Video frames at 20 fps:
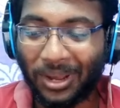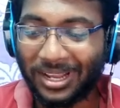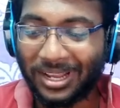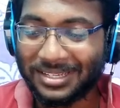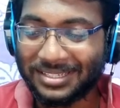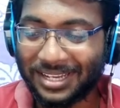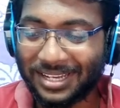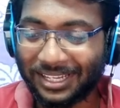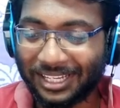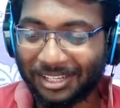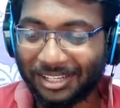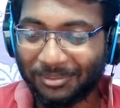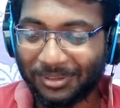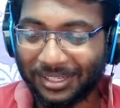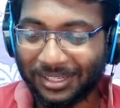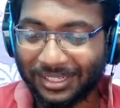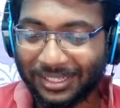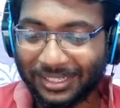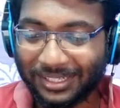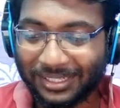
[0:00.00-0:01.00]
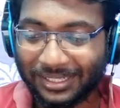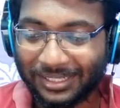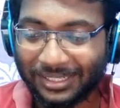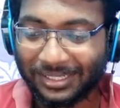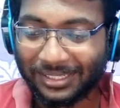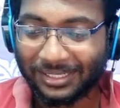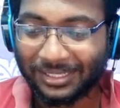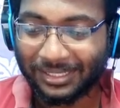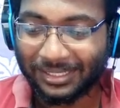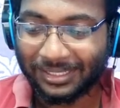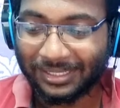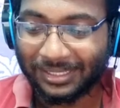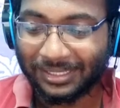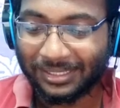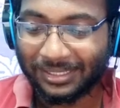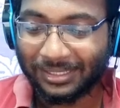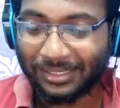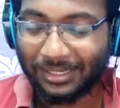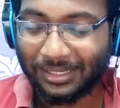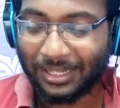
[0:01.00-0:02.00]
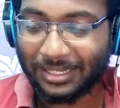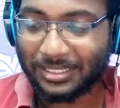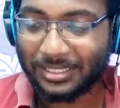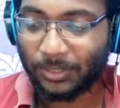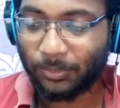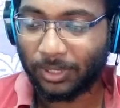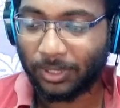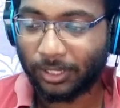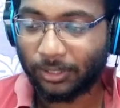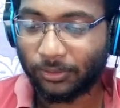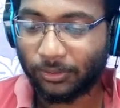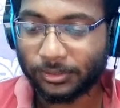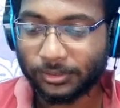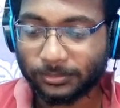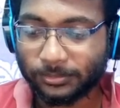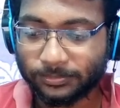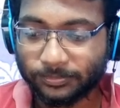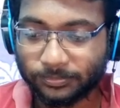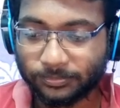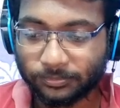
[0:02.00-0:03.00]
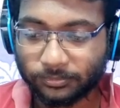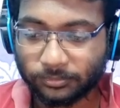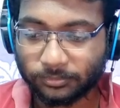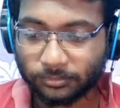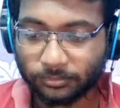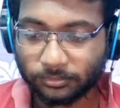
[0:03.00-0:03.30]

idea why he's taking me. Let's see where he goes.